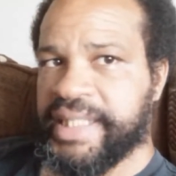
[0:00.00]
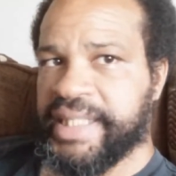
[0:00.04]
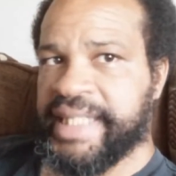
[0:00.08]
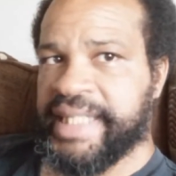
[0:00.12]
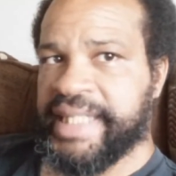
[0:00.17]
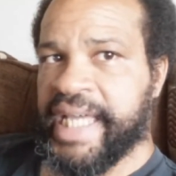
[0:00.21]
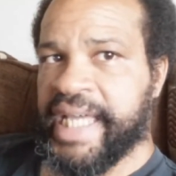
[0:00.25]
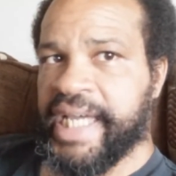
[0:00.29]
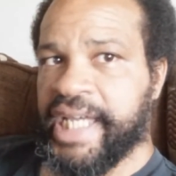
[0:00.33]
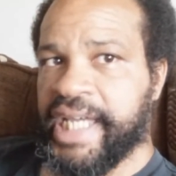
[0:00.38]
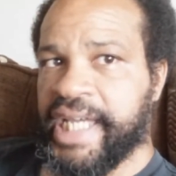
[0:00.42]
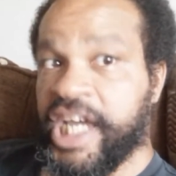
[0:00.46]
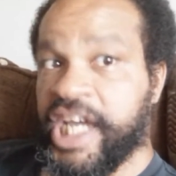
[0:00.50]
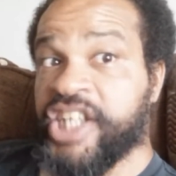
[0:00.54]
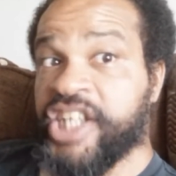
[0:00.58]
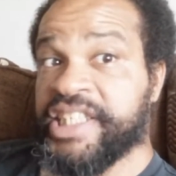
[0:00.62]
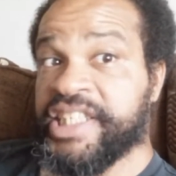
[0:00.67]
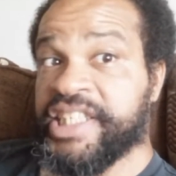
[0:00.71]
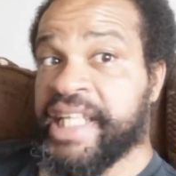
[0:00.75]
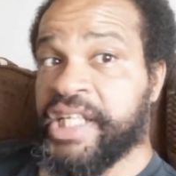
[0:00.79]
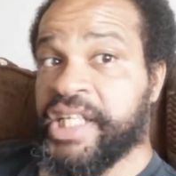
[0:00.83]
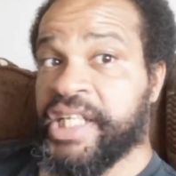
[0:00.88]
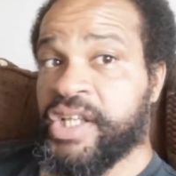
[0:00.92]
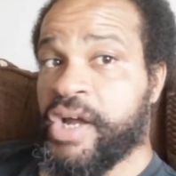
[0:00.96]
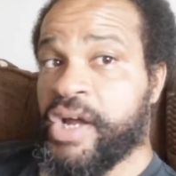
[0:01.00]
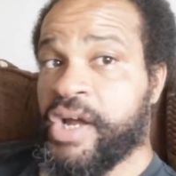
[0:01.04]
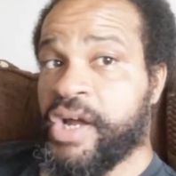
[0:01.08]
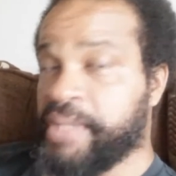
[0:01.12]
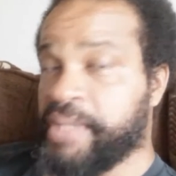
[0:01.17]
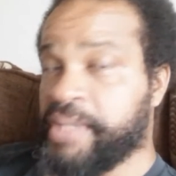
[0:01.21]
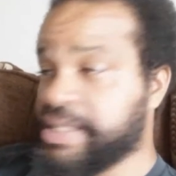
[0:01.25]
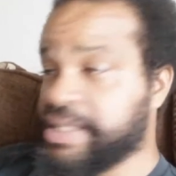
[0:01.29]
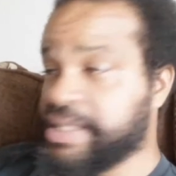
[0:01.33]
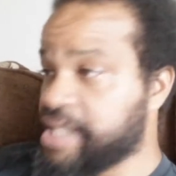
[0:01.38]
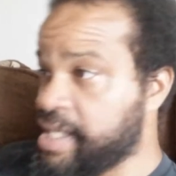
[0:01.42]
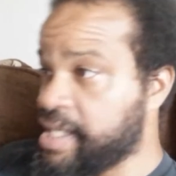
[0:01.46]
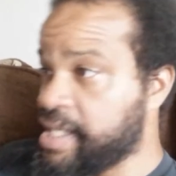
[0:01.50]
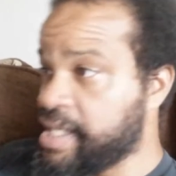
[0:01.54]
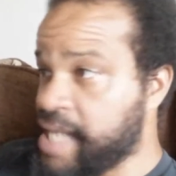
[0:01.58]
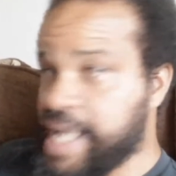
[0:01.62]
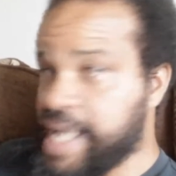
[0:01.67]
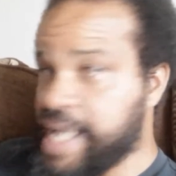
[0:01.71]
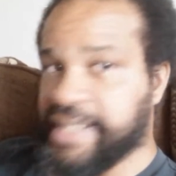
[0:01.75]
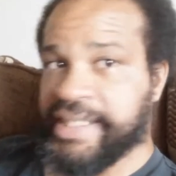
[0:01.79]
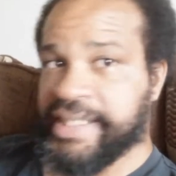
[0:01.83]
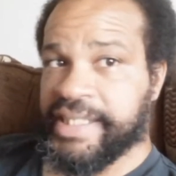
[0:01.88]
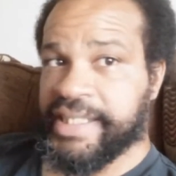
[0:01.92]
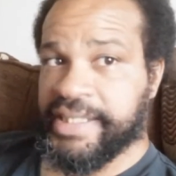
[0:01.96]
that Erislandy Law brings a
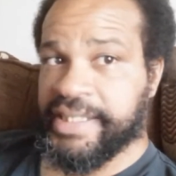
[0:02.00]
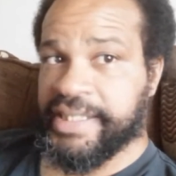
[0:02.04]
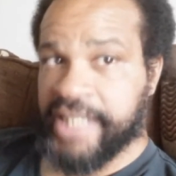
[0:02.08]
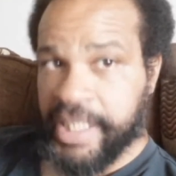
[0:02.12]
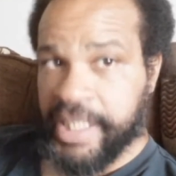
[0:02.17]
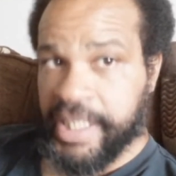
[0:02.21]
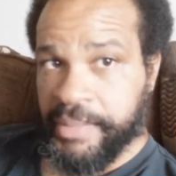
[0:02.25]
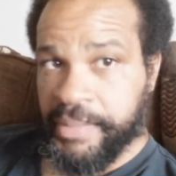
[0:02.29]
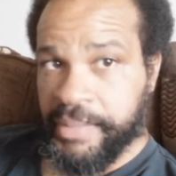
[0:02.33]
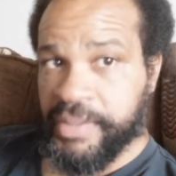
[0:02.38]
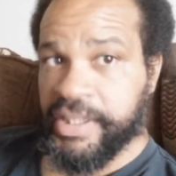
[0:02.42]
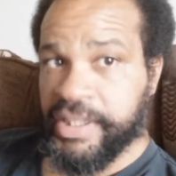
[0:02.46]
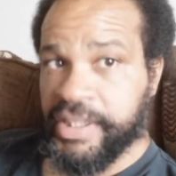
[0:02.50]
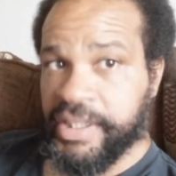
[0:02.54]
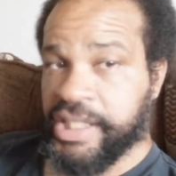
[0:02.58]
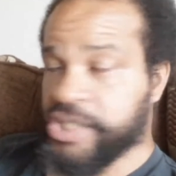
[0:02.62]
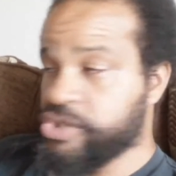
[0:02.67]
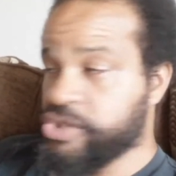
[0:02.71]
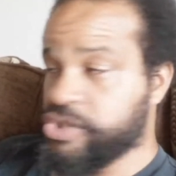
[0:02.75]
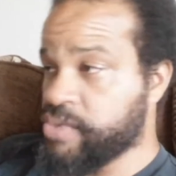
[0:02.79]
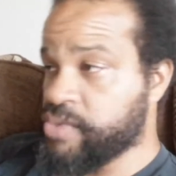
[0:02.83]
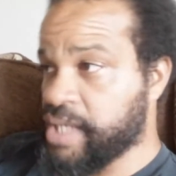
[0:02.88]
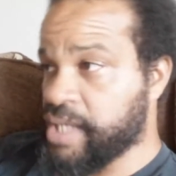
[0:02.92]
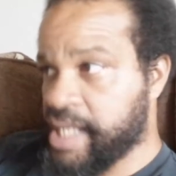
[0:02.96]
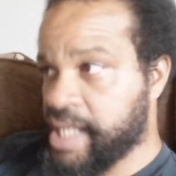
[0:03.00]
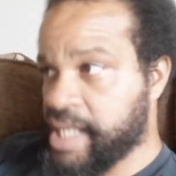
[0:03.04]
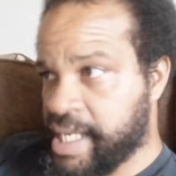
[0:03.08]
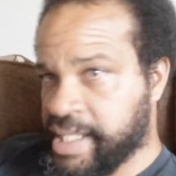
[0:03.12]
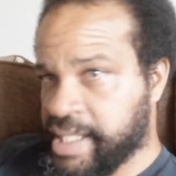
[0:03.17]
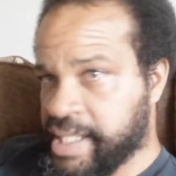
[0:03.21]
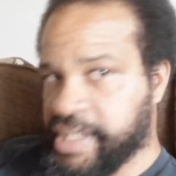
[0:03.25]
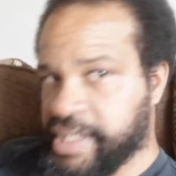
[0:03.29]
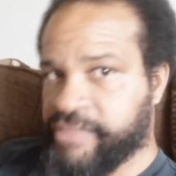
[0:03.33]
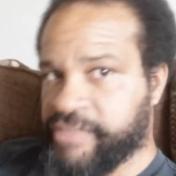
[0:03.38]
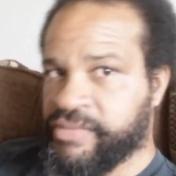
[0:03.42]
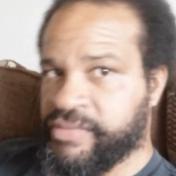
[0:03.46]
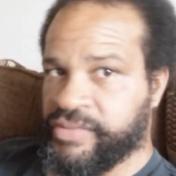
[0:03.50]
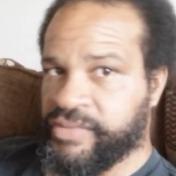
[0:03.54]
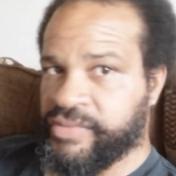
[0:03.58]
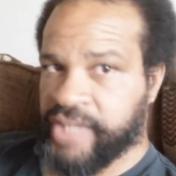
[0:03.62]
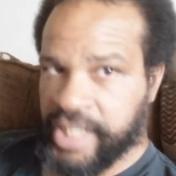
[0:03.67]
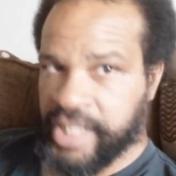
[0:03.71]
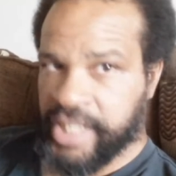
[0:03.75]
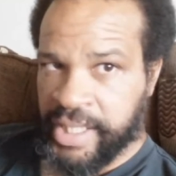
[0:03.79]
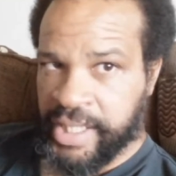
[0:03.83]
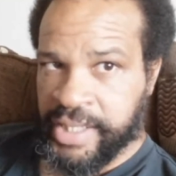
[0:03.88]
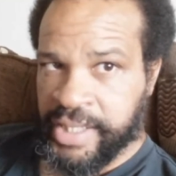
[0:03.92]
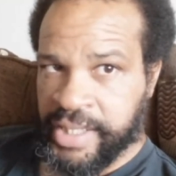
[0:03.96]
lot to the table. He can do a lot of different
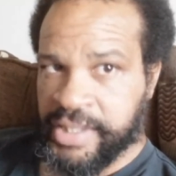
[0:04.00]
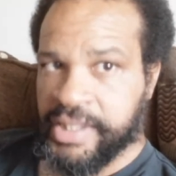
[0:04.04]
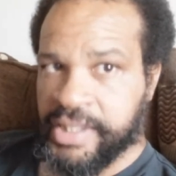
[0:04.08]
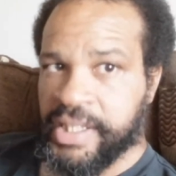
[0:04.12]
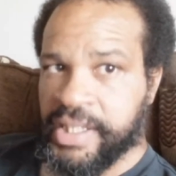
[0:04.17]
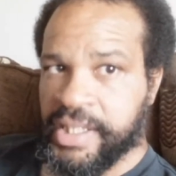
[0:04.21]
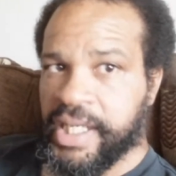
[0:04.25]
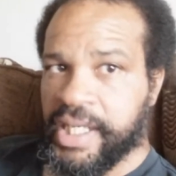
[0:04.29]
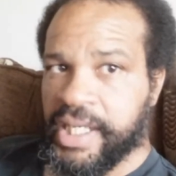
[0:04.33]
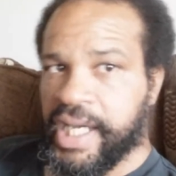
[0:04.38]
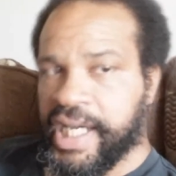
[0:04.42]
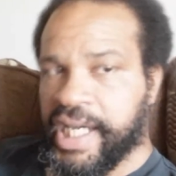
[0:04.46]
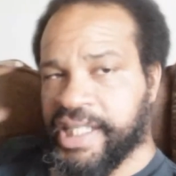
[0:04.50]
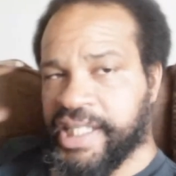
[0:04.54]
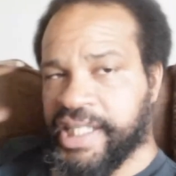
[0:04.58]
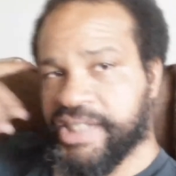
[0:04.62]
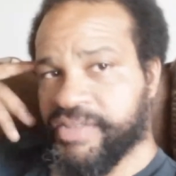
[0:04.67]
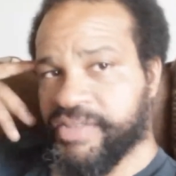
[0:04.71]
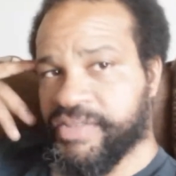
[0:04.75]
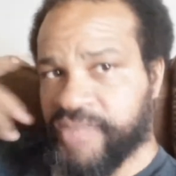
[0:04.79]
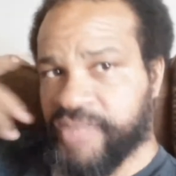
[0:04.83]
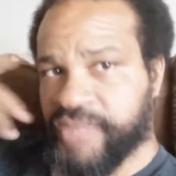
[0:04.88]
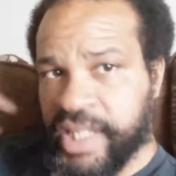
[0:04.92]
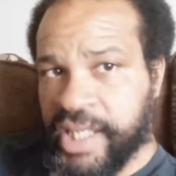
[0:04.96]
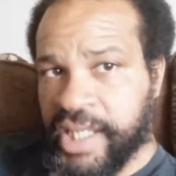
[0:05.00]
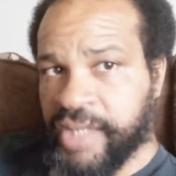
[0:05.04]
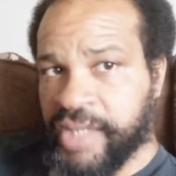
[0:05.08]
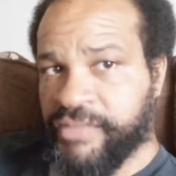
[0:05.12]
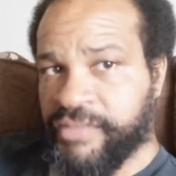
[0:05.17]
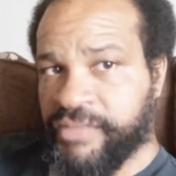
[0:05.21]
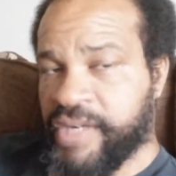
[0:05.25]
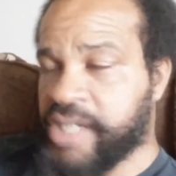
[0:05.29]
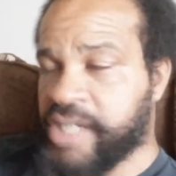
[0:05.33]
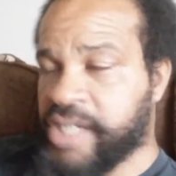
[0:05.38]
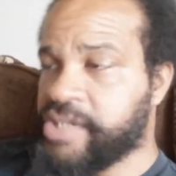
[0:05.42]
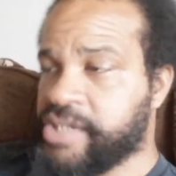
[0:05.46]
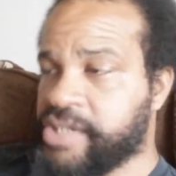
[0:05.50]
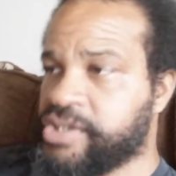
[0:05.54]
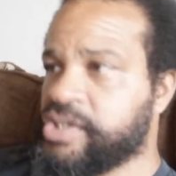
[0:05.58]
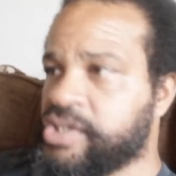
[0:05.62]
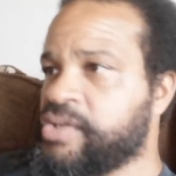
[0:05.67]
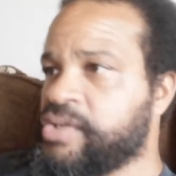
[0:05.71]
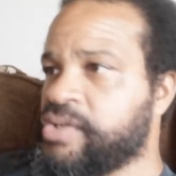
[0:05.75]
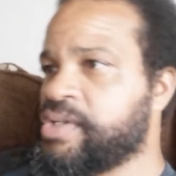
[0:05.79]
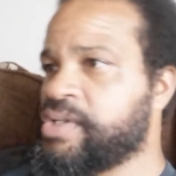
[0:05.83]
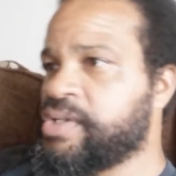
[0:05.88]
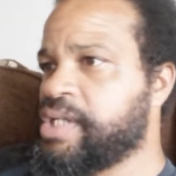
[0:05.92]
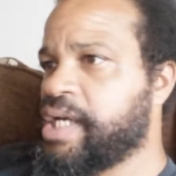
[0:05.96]
things, and he's a thinking fighter.
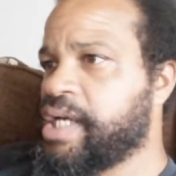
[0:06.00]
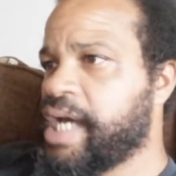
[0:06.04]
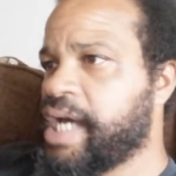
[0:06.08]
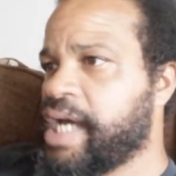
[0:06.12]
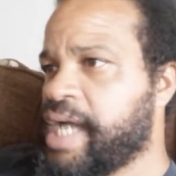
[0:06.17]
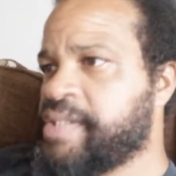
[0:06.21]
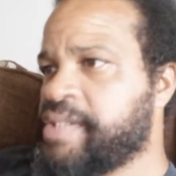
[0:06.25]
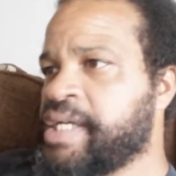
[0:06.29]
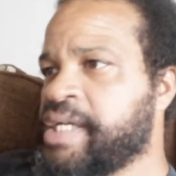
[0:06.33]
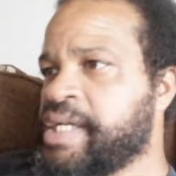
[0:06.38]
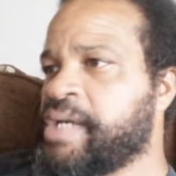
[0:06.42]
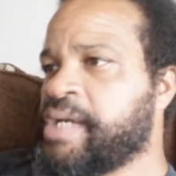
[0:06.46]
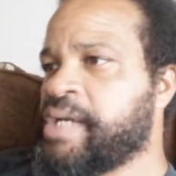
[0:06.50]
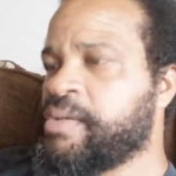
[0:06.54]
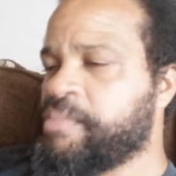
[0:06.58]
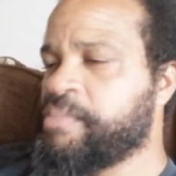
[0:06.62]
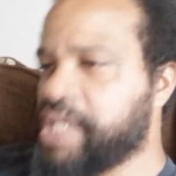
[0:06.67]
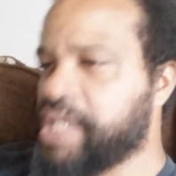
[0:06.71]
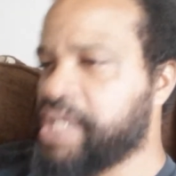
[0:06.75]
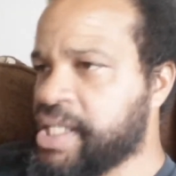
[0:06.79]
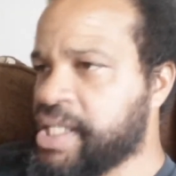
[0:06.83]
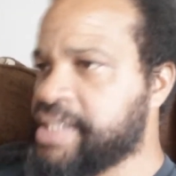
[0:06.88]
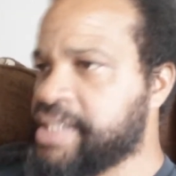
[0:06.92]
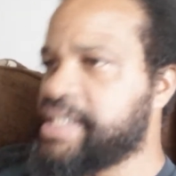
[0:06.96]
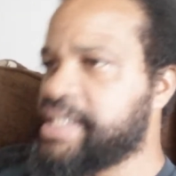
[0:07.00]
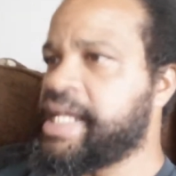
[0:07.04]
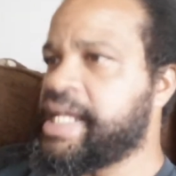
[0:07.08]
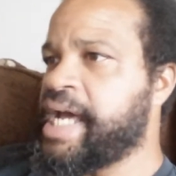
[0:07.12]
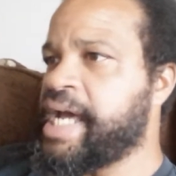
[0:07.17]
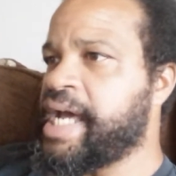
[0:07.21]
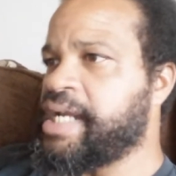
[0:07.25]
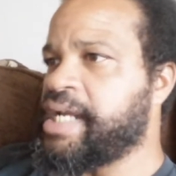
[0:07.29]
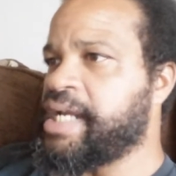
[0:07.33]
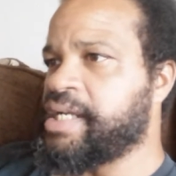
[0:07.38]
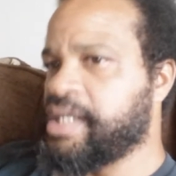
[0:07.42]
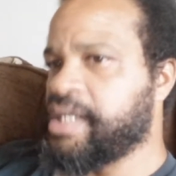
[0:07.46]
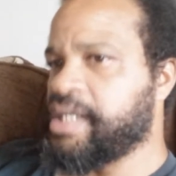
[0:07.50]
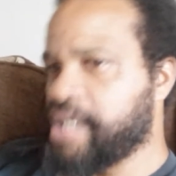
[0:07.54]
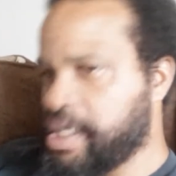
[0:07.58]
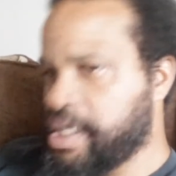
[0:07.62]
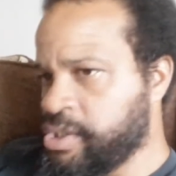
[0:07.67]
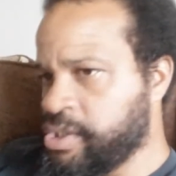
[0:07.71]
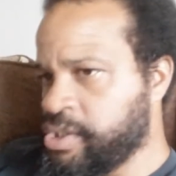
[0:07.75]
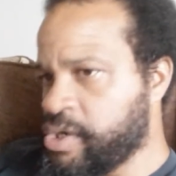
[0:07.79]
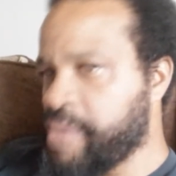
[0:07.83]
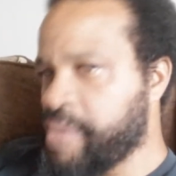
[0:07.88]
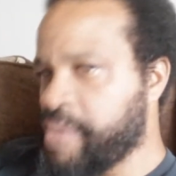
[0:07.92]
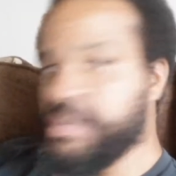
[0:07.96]
So I think because of that,
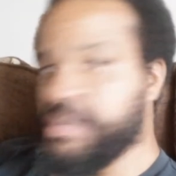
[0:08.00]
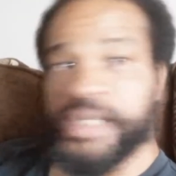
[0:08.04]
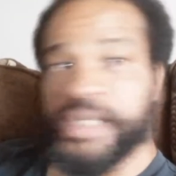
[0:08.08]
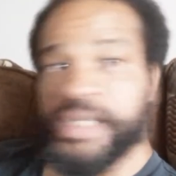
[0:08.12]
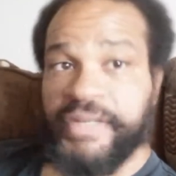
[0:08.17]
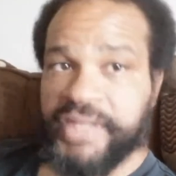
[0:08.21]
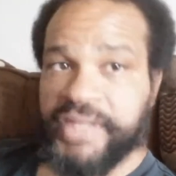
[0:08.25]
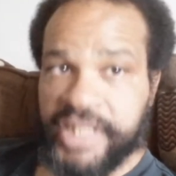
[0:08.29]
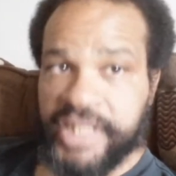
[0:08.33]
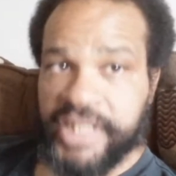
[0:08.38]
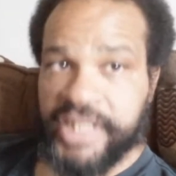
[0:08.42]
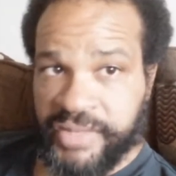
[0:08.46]
you know, I would love to